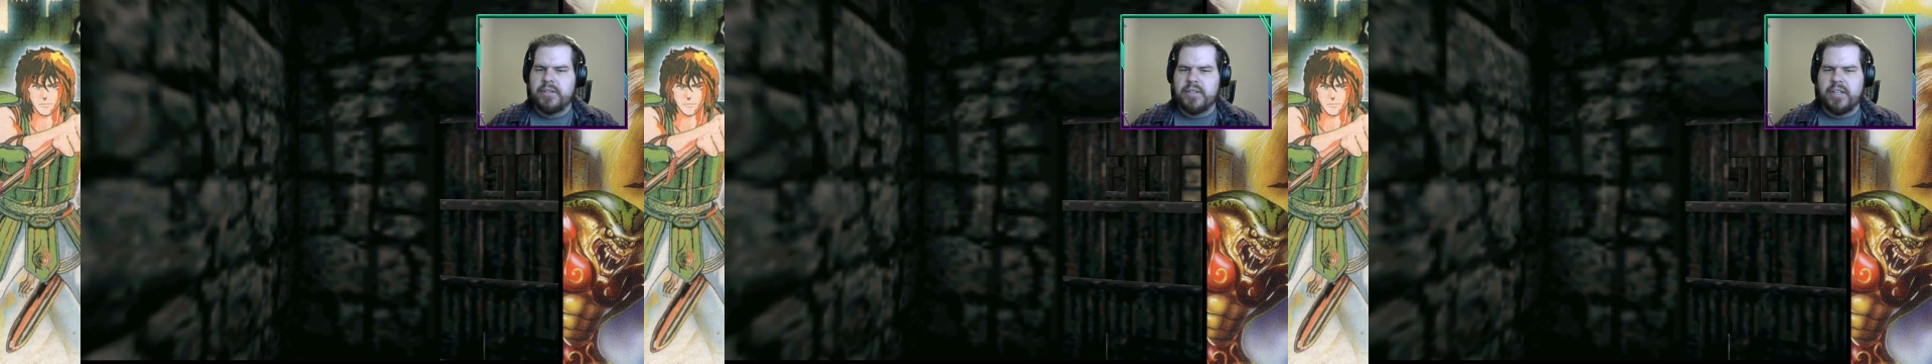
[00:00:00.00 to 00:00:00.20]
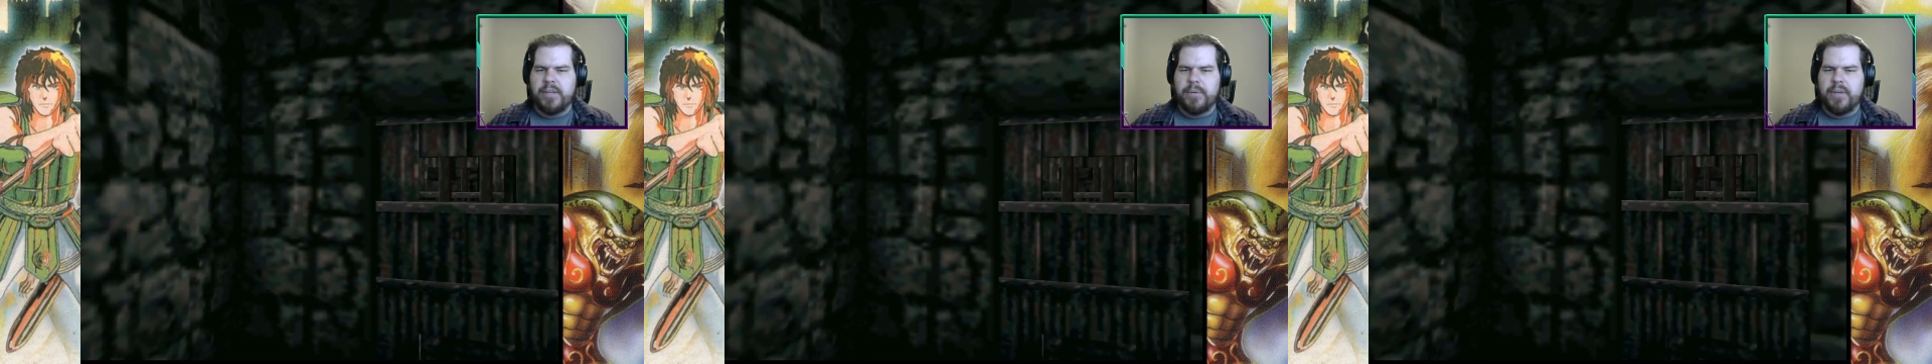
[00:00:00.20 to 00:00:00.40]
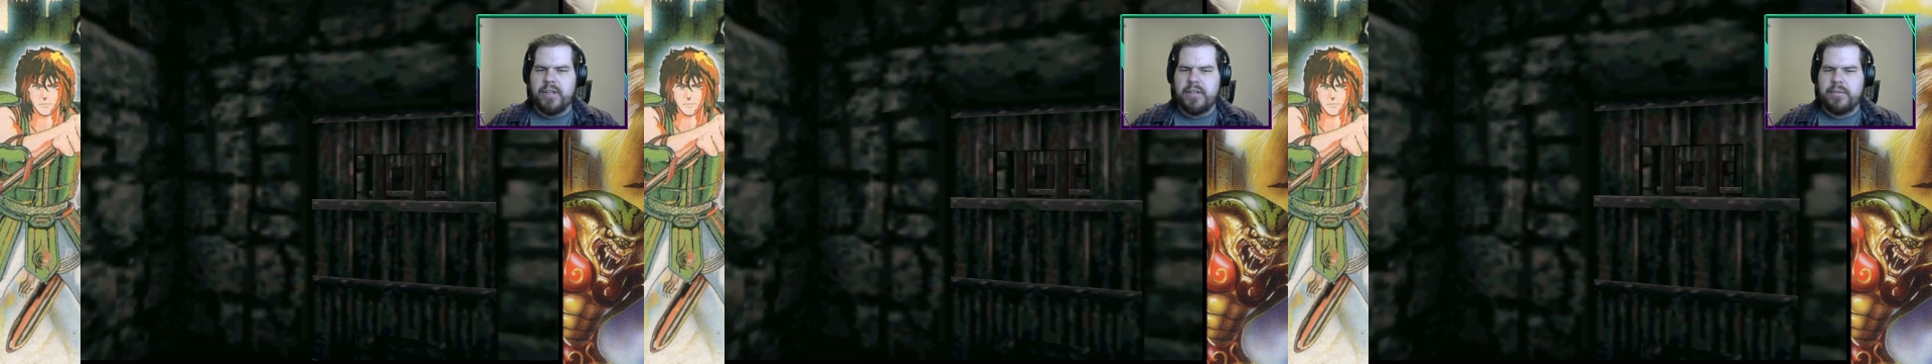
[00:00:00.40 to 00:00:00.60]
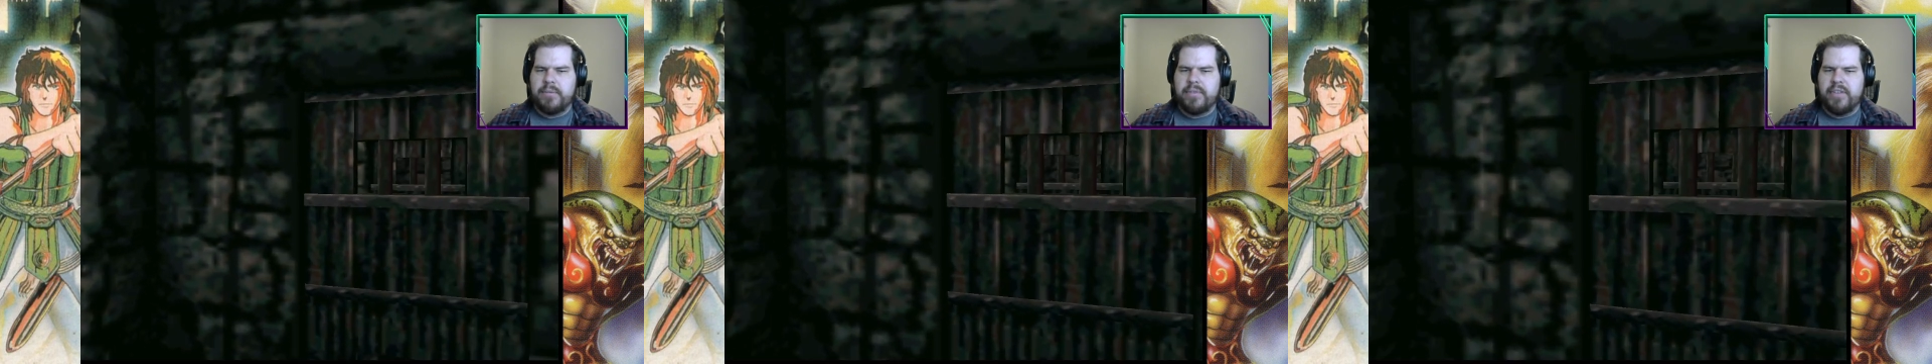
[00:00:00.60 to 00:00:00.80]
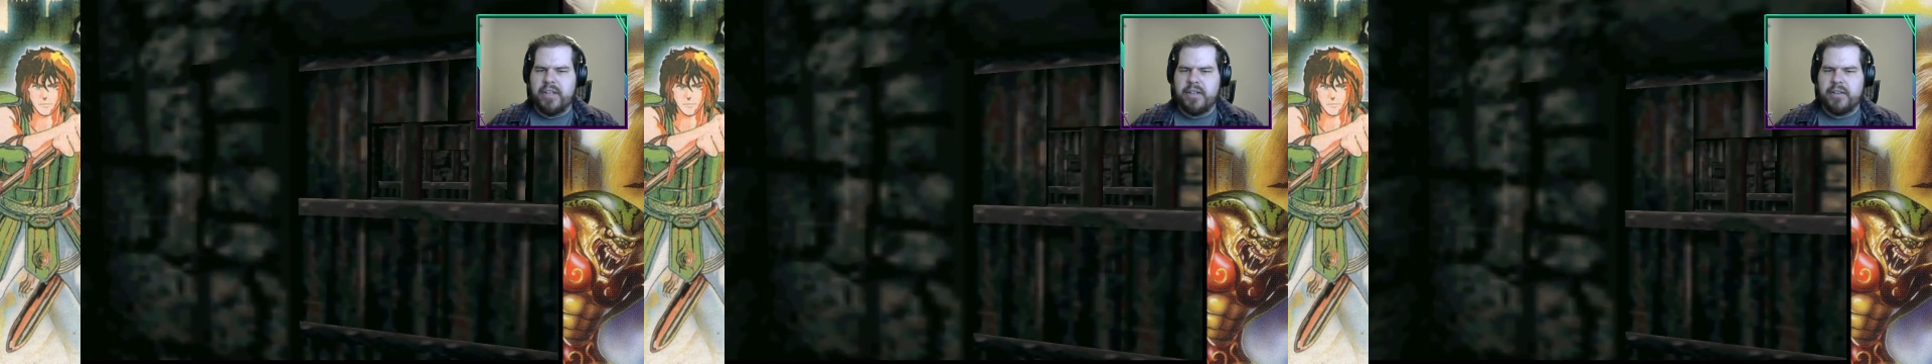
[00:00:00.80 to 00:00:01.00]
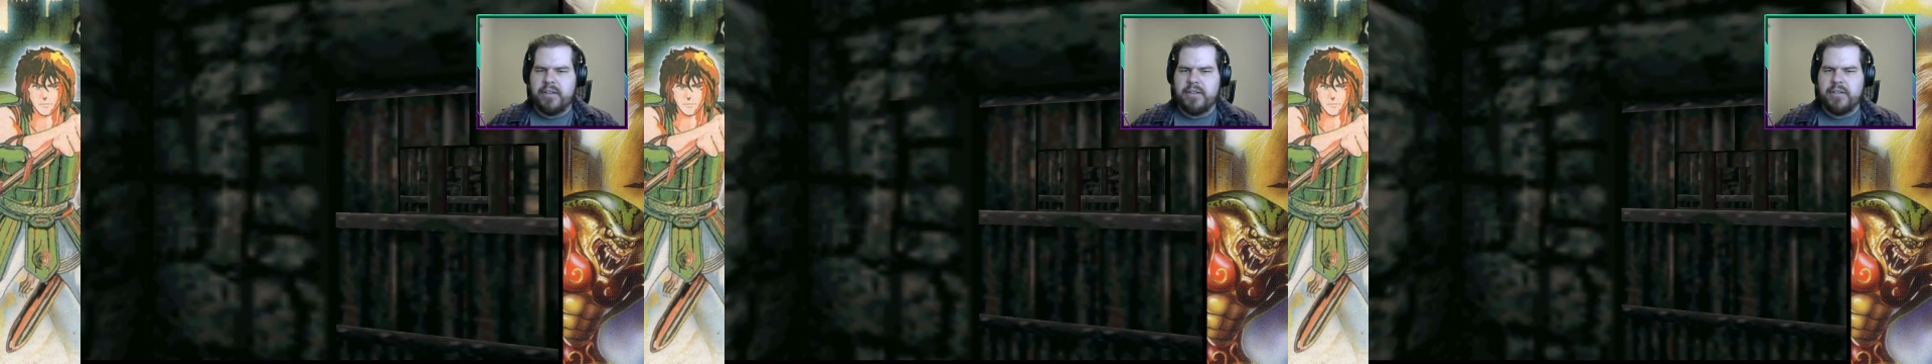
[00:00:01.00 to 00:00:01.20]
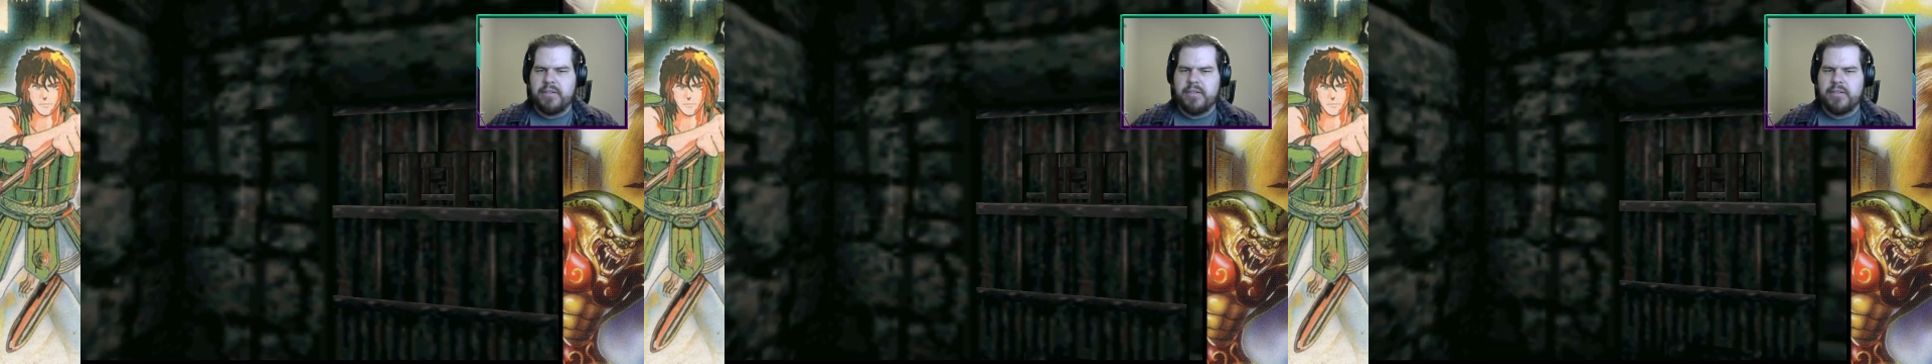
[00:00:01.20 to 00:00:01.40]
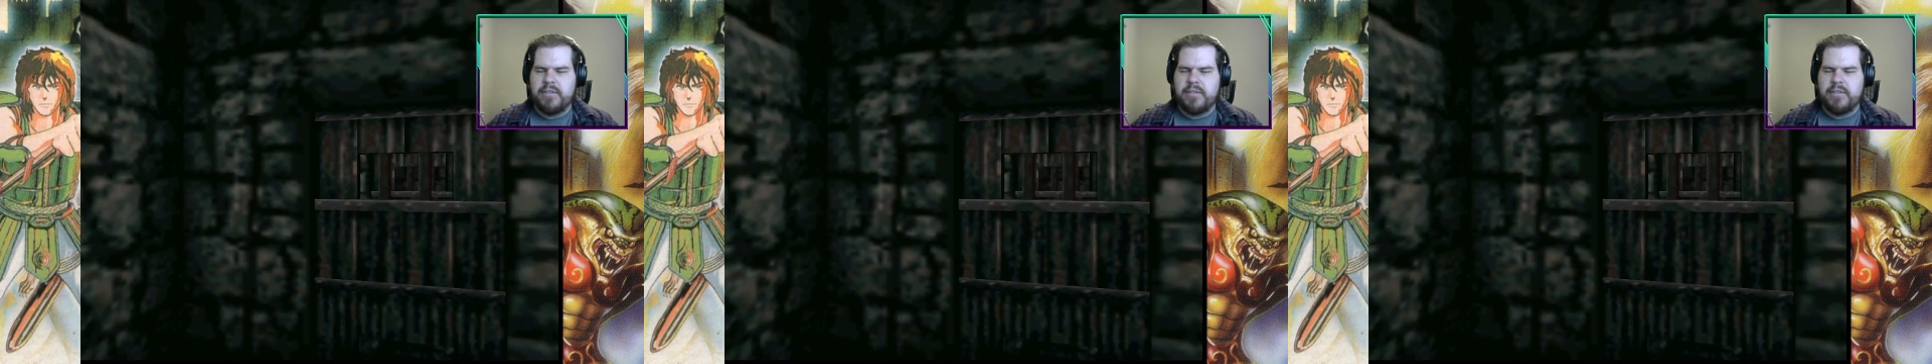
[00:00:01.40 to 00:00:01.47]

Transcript: Anyway, we've got our